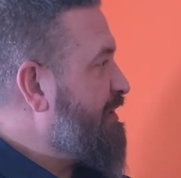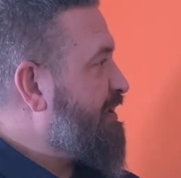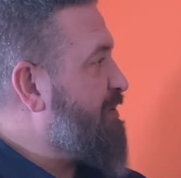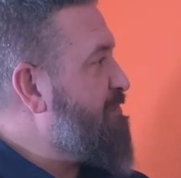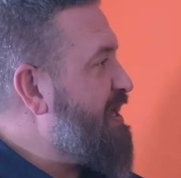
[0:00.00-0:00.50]

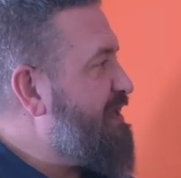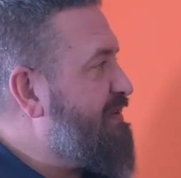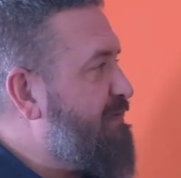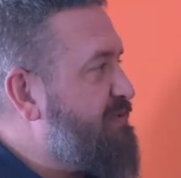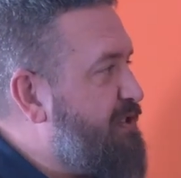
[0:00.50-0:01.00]
Command
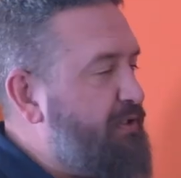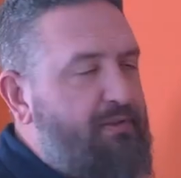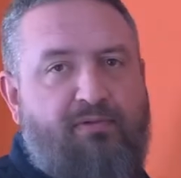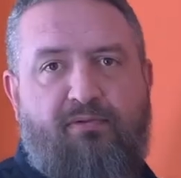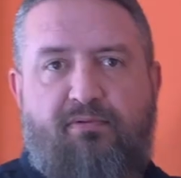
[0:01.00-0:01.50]
them
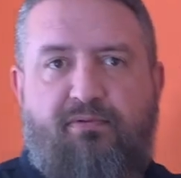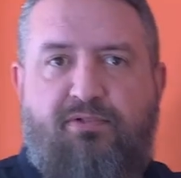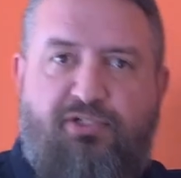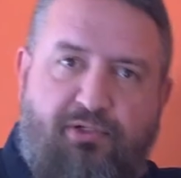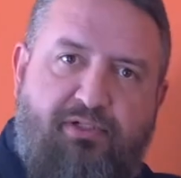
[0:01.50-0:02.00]
to
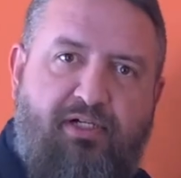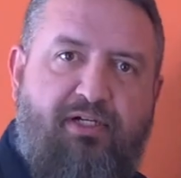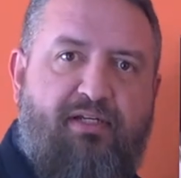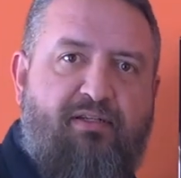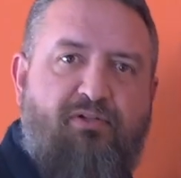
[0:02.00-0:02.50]
do
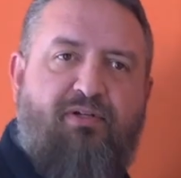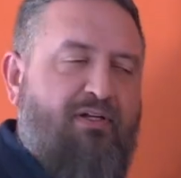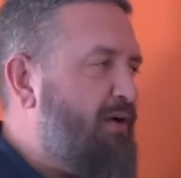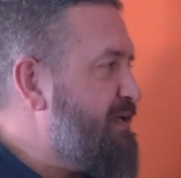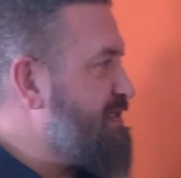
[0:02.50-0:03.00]
good. You can
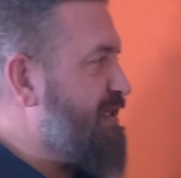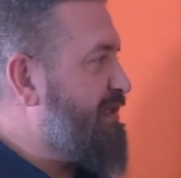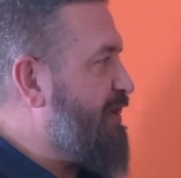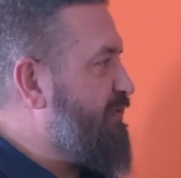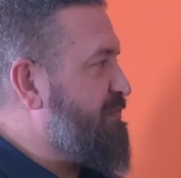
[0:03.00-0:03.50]
always say
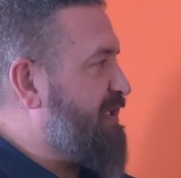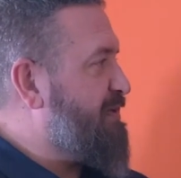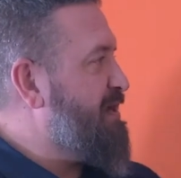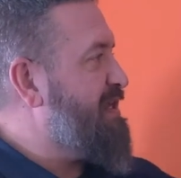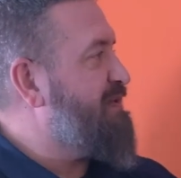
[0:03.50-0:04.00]
that with me.
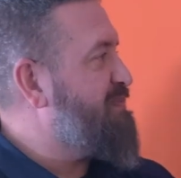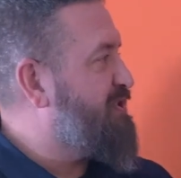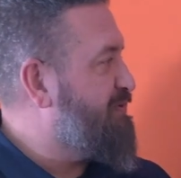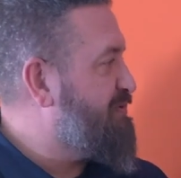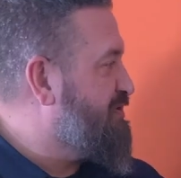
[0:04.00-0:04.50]
Command them
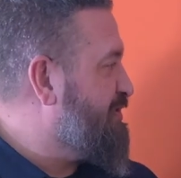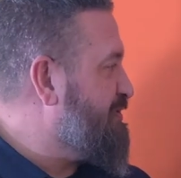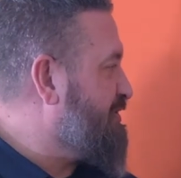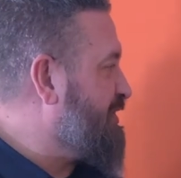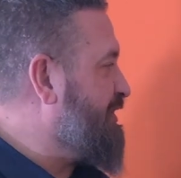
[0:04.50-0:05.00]
to
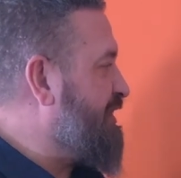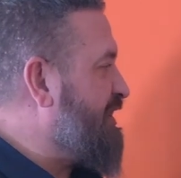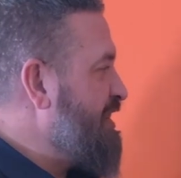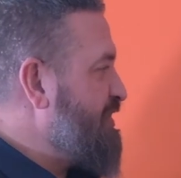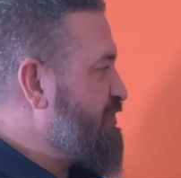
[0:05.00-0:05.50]
do
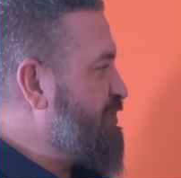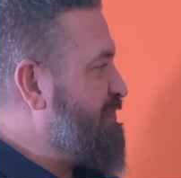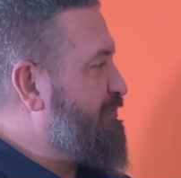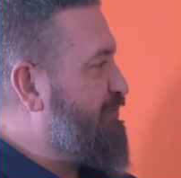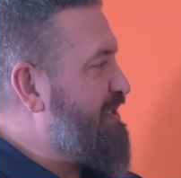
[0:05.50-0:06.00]
good, to
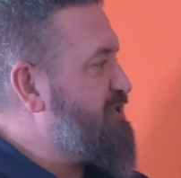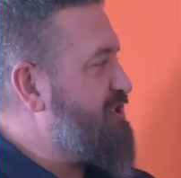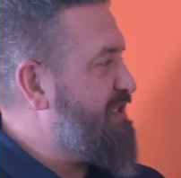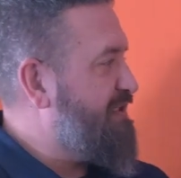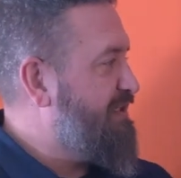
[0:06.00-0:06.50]
be rich
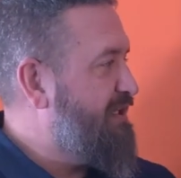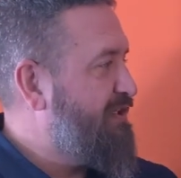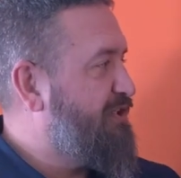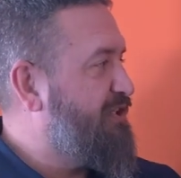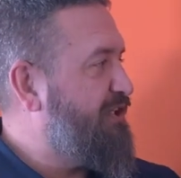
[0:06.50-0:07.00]
in
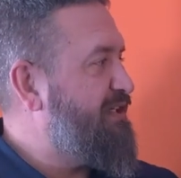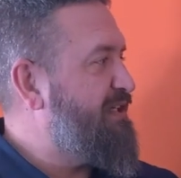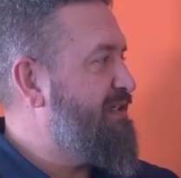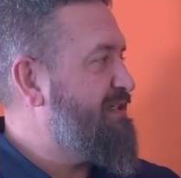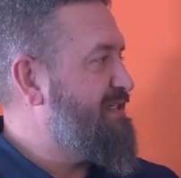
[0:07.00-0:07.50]

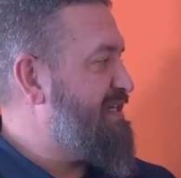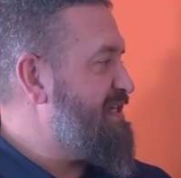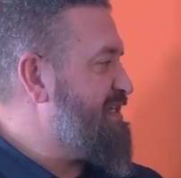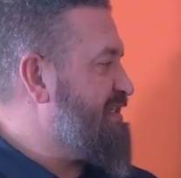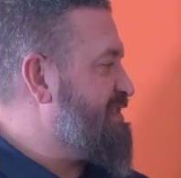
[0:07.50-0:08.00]
good
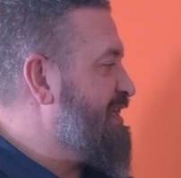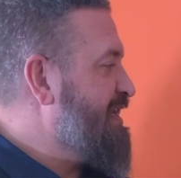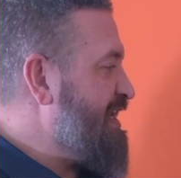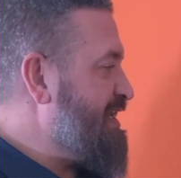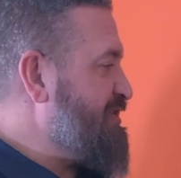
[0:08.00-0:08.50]
deeds,
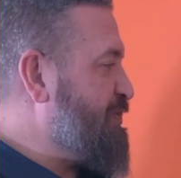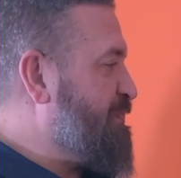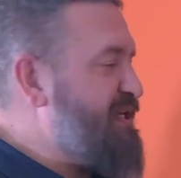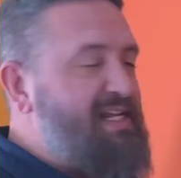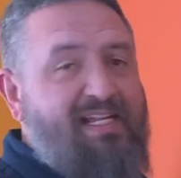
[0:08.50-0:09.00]
and to
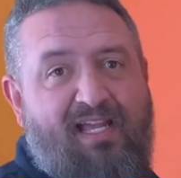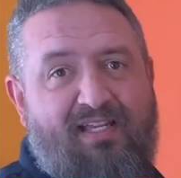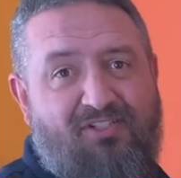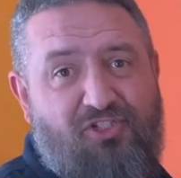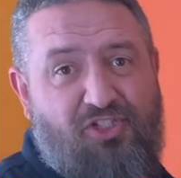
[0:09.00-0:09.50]
be
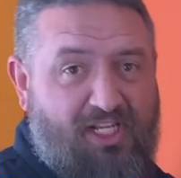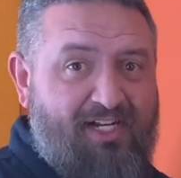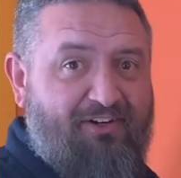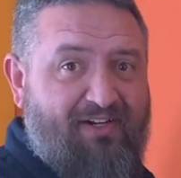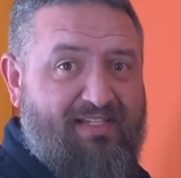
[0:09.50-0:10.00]

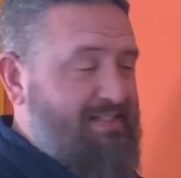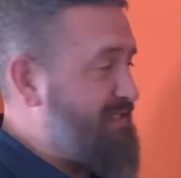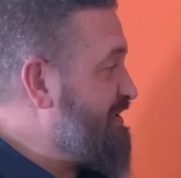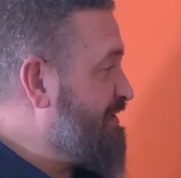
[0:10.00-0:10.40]
generous